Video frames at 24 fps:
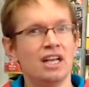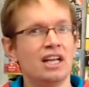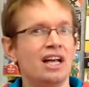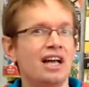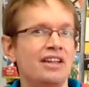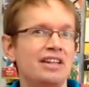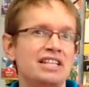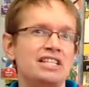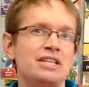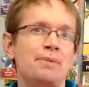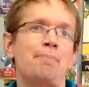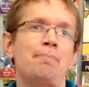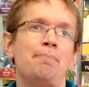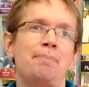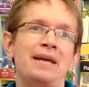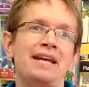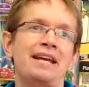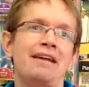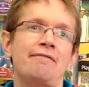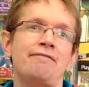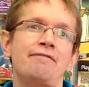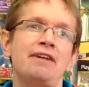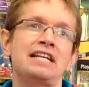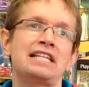And there's a big
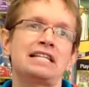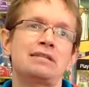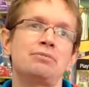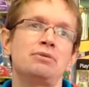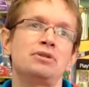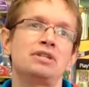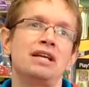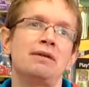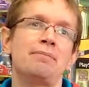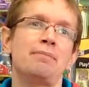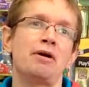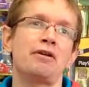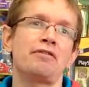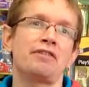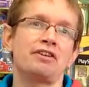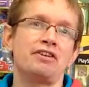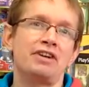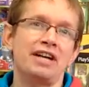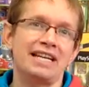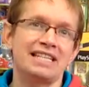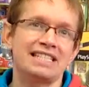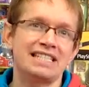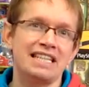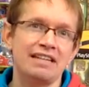investment in both
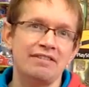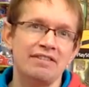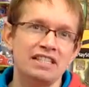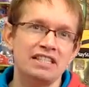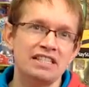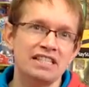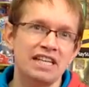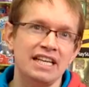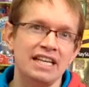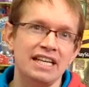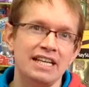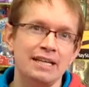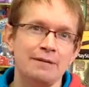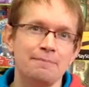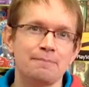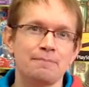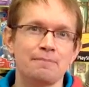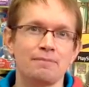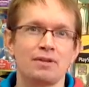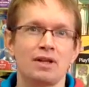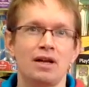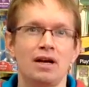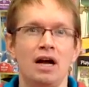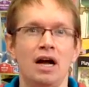creativity,
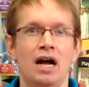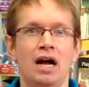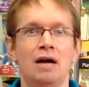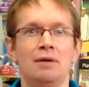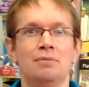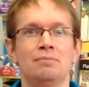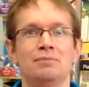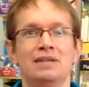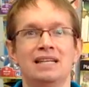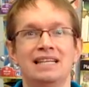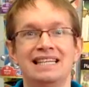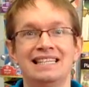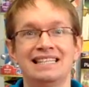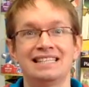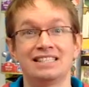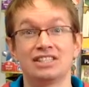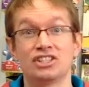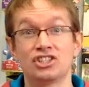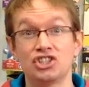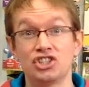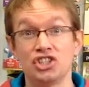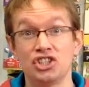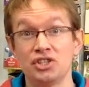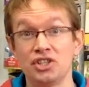in
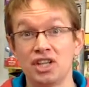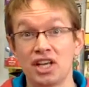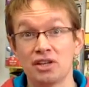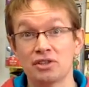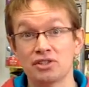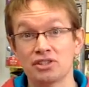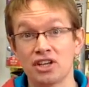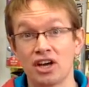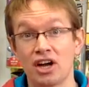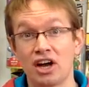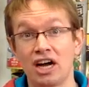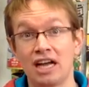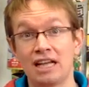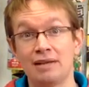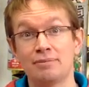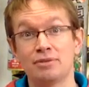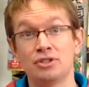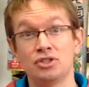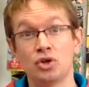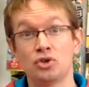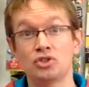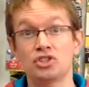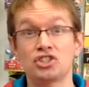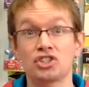studio time,
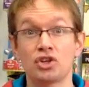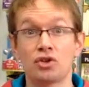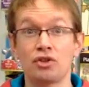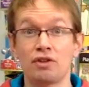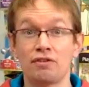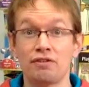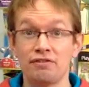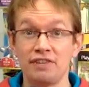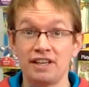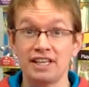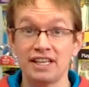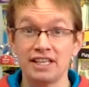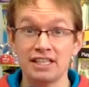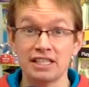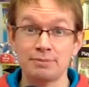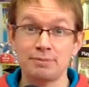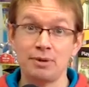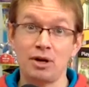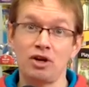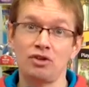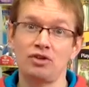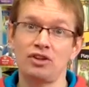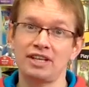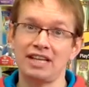not just on the figures,
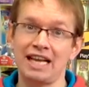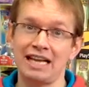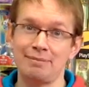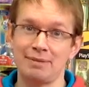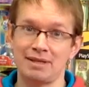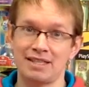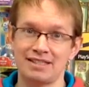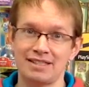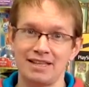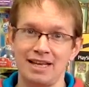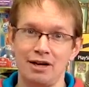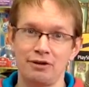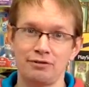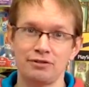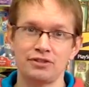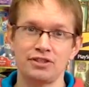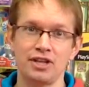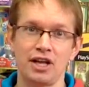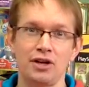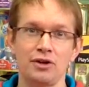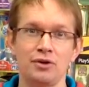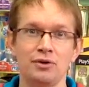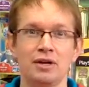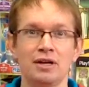but on the game itself.
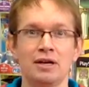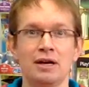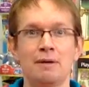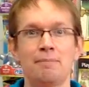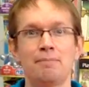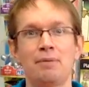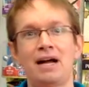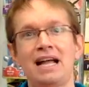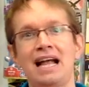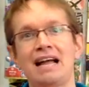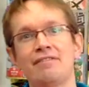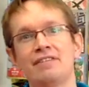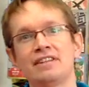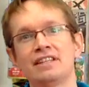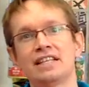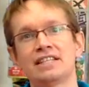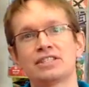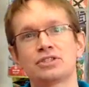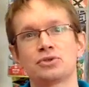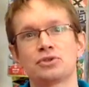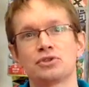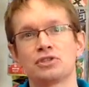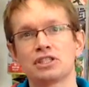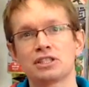So by having this
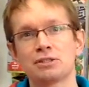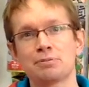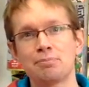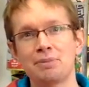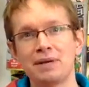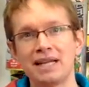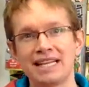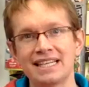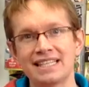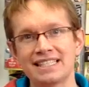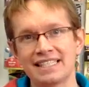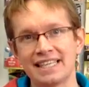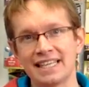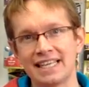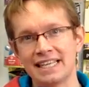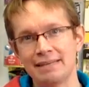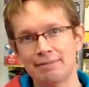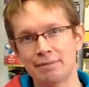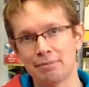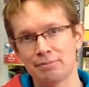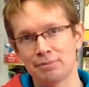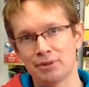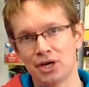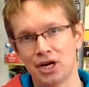sort of split team
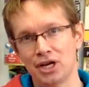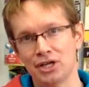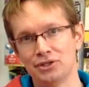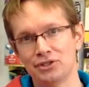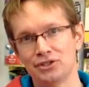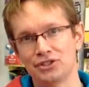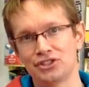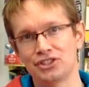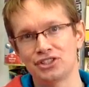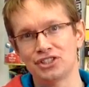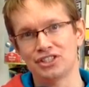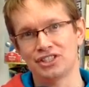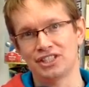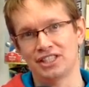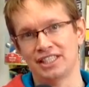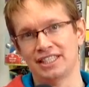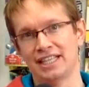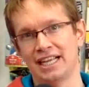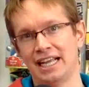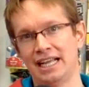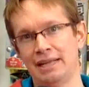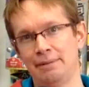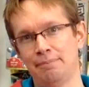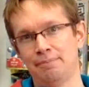approach to the
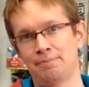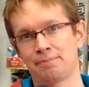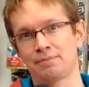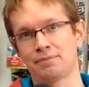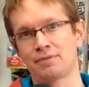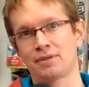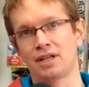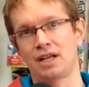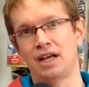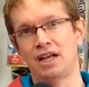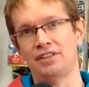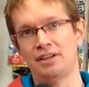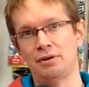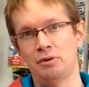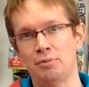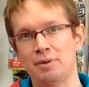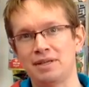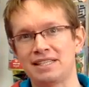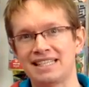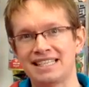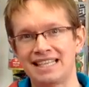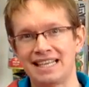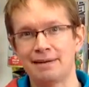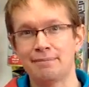game, I think we'll be
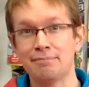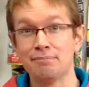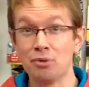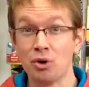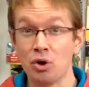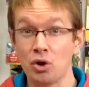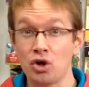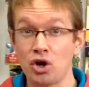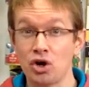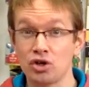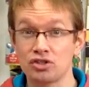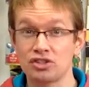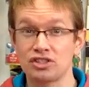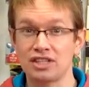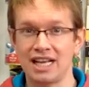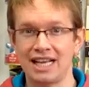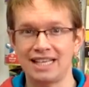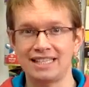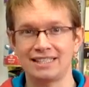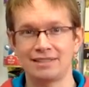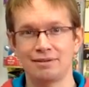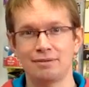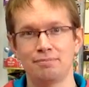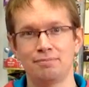seeing more
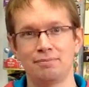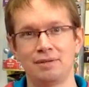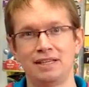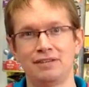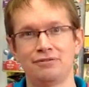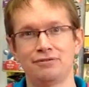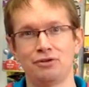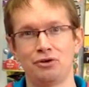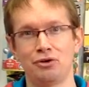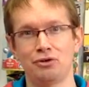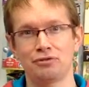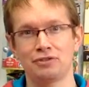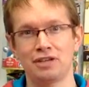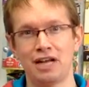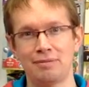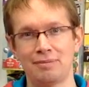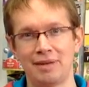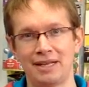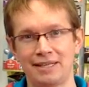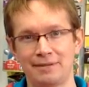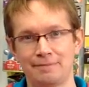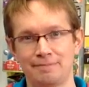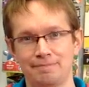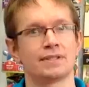content be
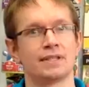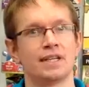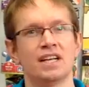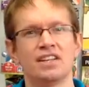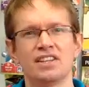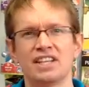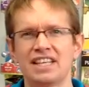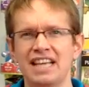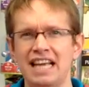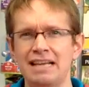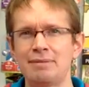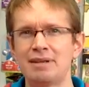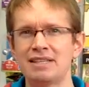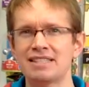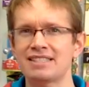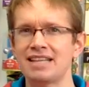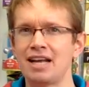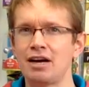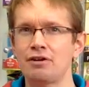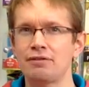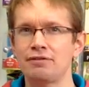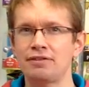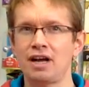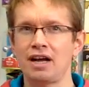forthcoming. The game
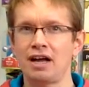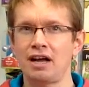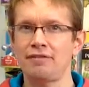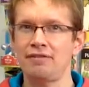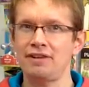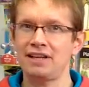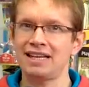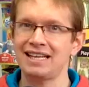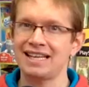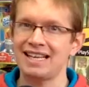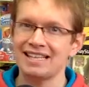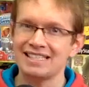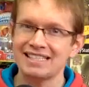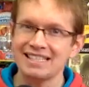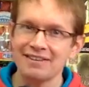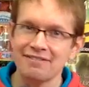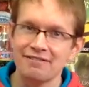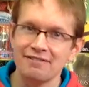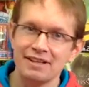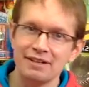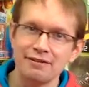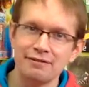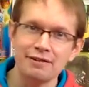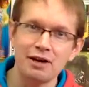itself, I think it
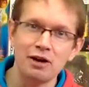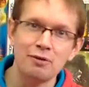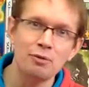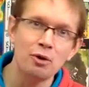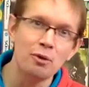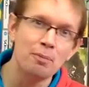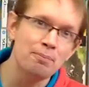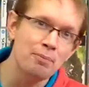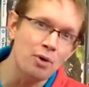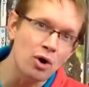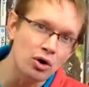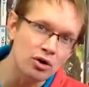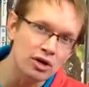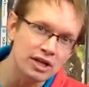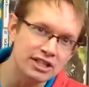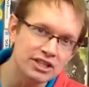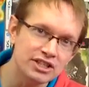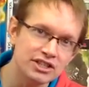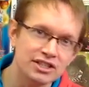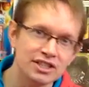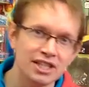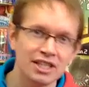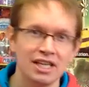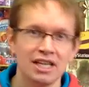definitely felt more
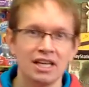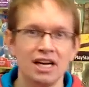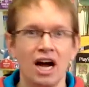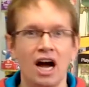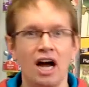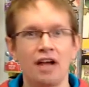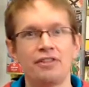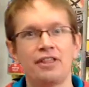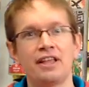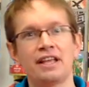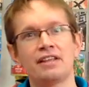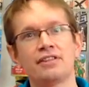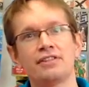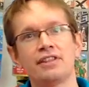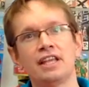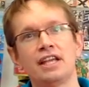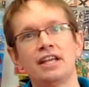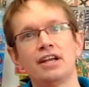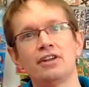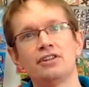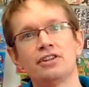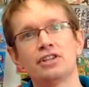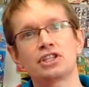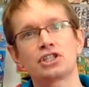polished. I think
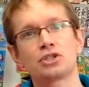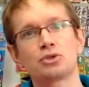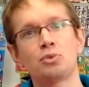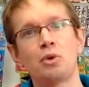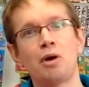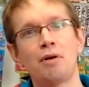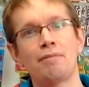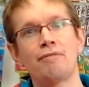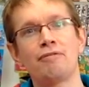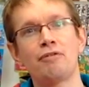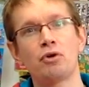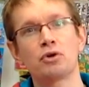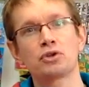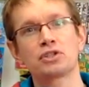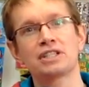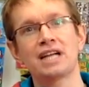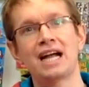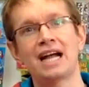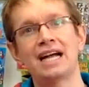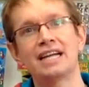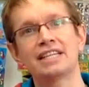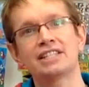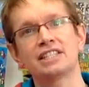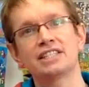the Swap Force
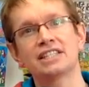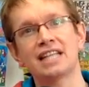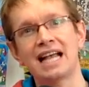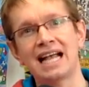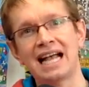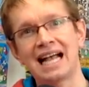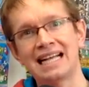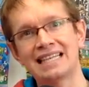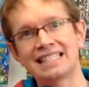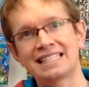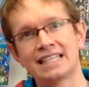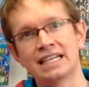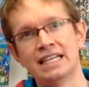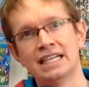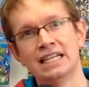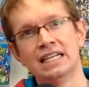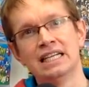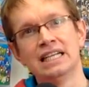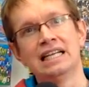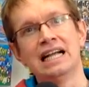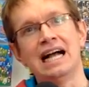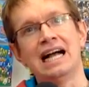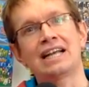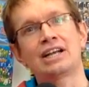characters add
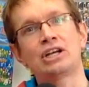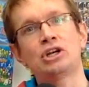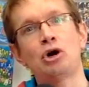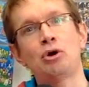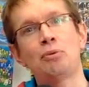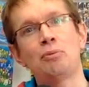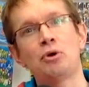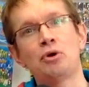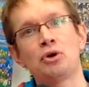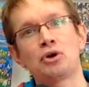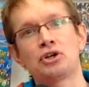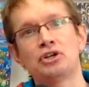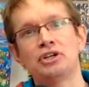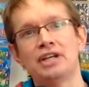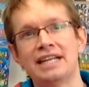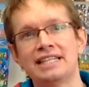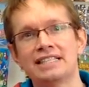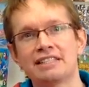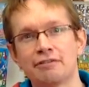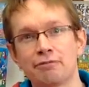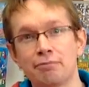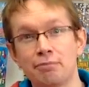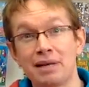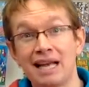a lot more
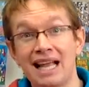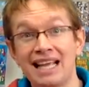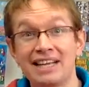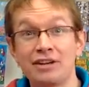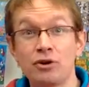creative play,